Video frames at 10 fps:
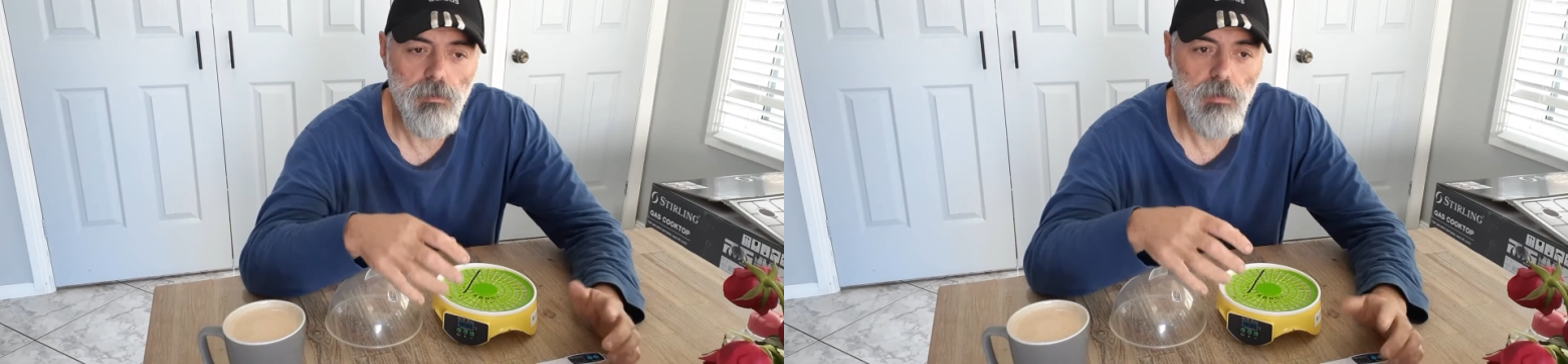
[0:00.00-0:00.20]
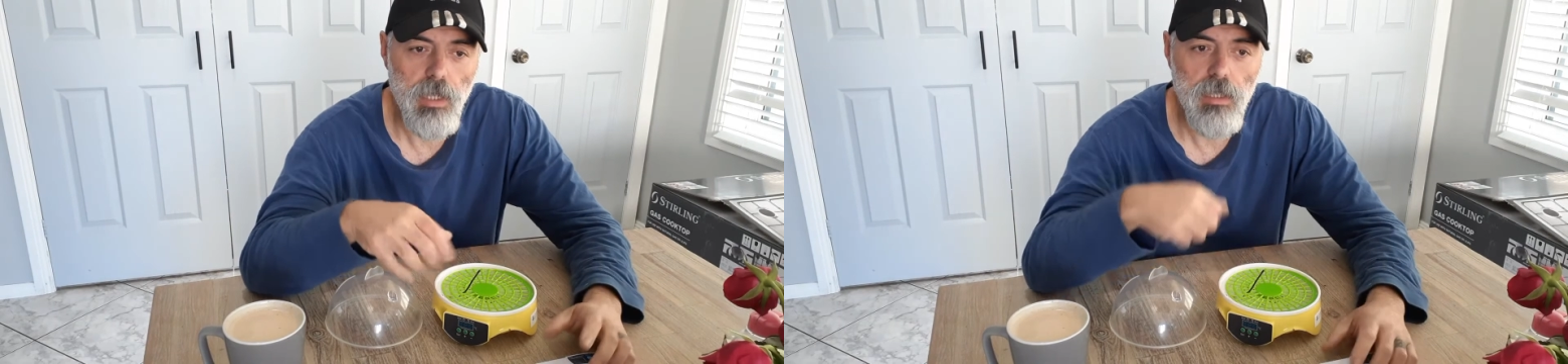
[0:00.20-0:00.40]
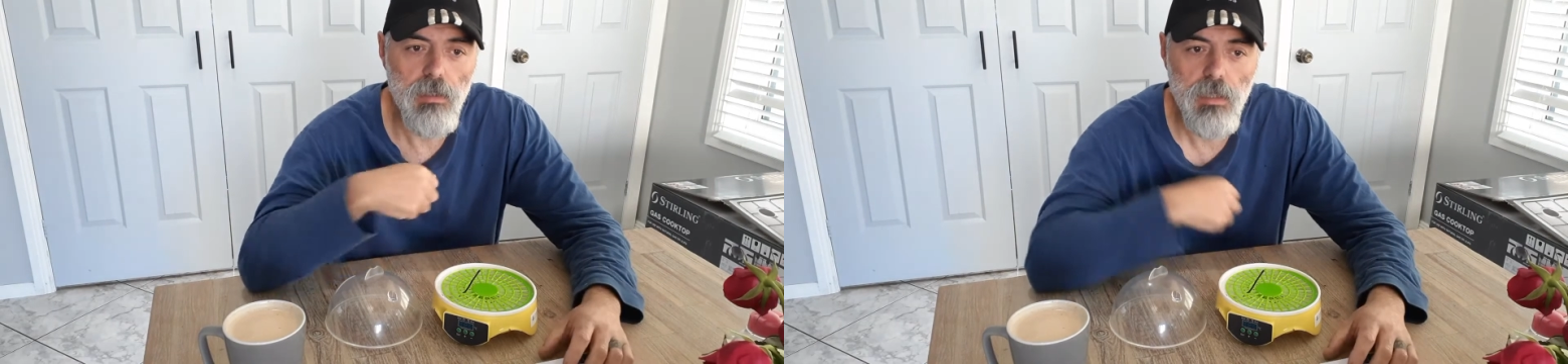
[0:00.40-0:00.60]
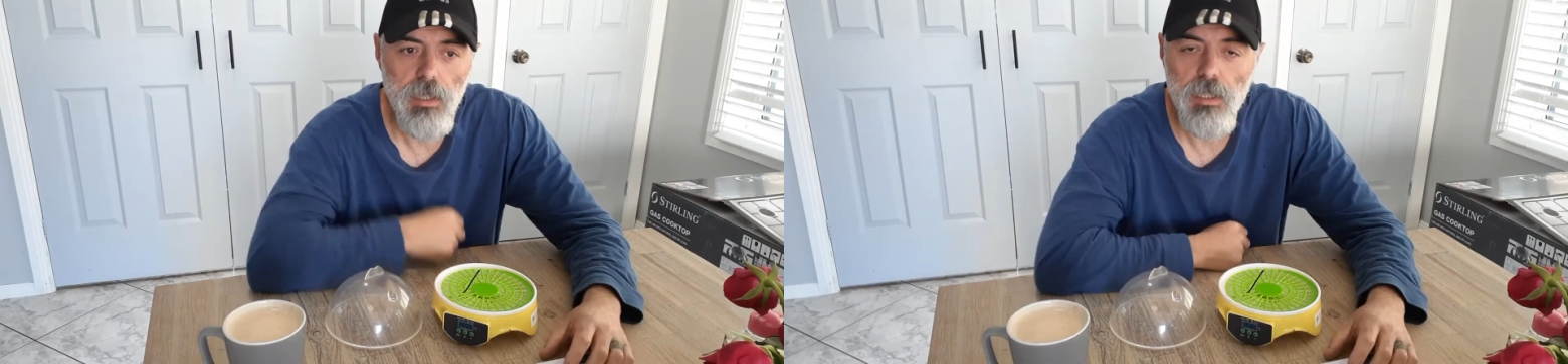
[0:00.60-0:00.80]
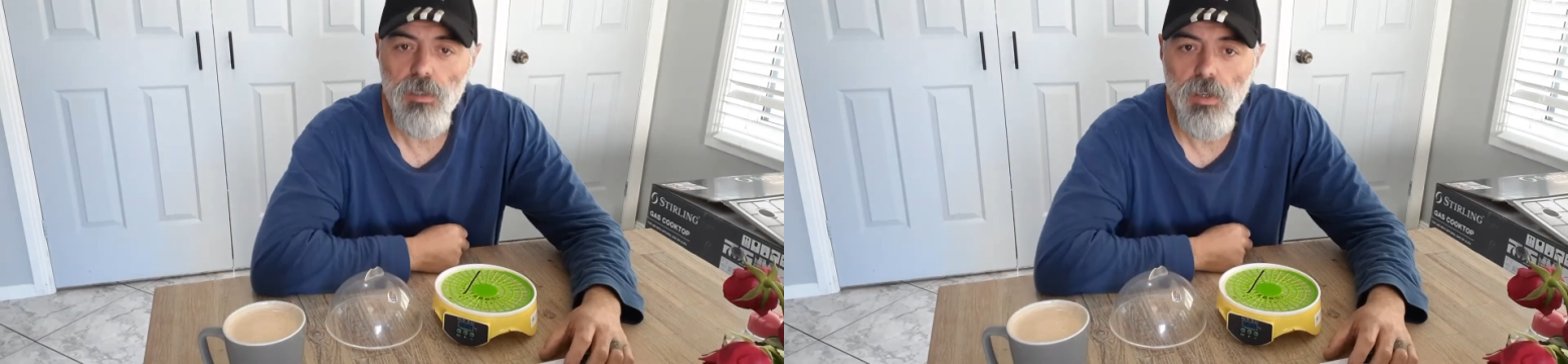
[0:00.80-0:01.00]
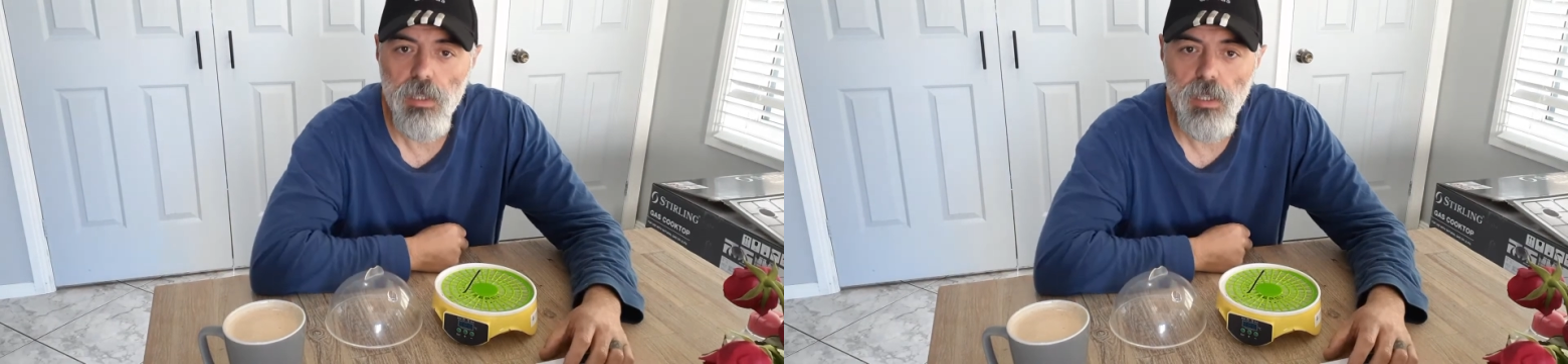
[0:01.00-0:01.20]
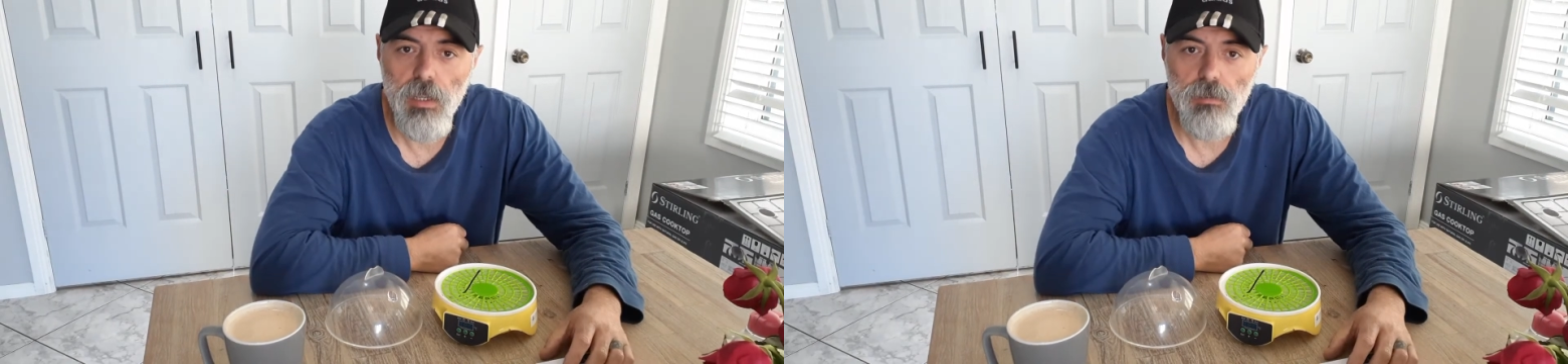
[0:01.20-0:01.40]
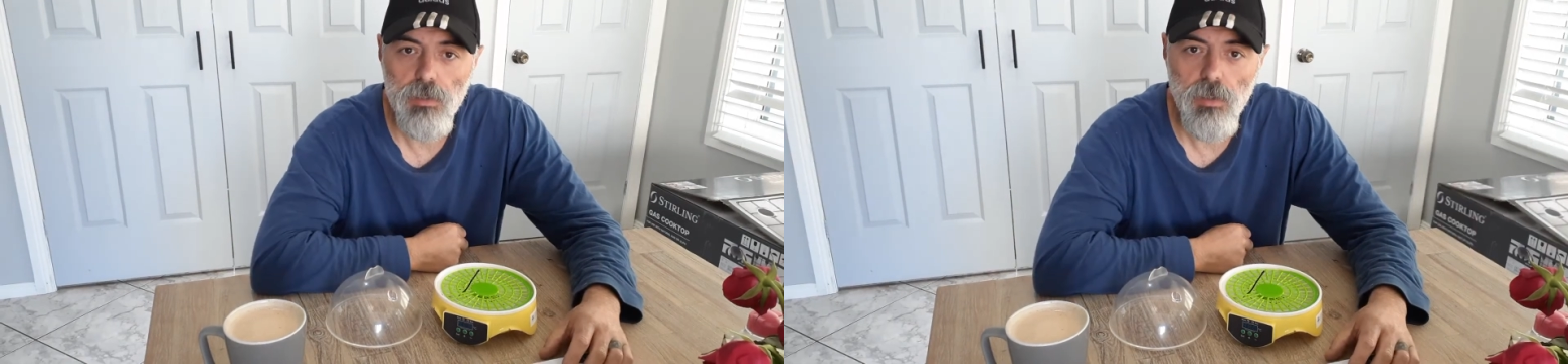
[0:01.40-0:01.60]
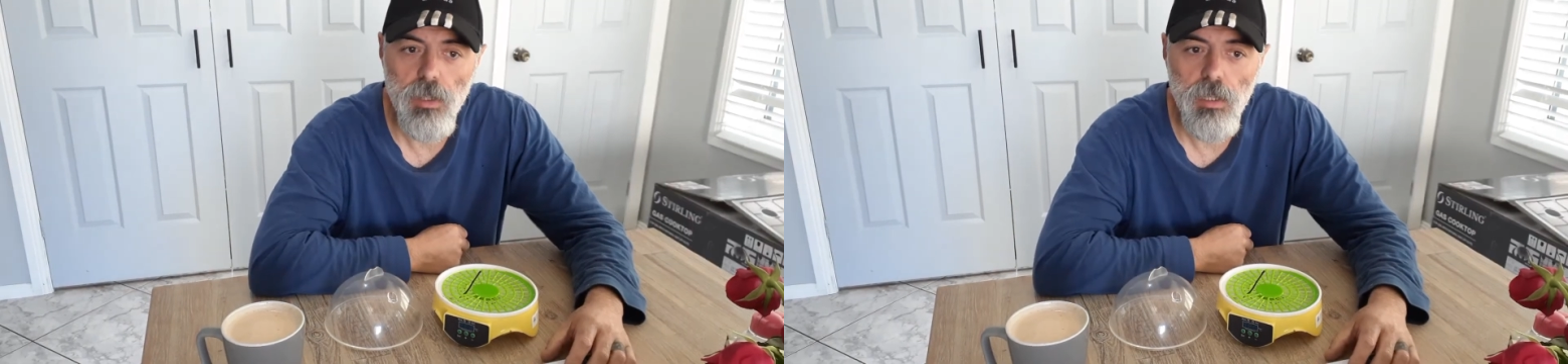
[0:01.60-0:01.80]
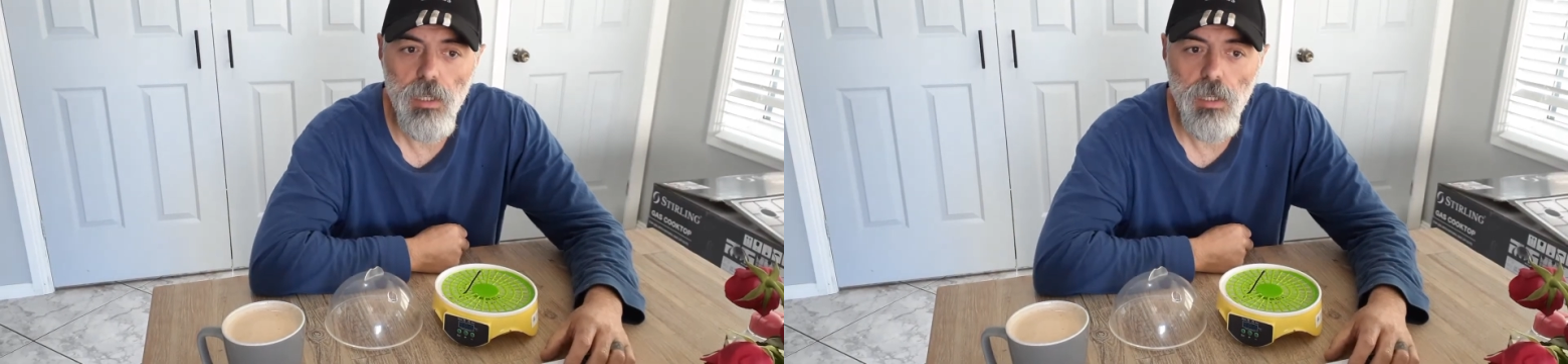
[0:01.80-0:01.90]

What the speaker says: and he died overnight.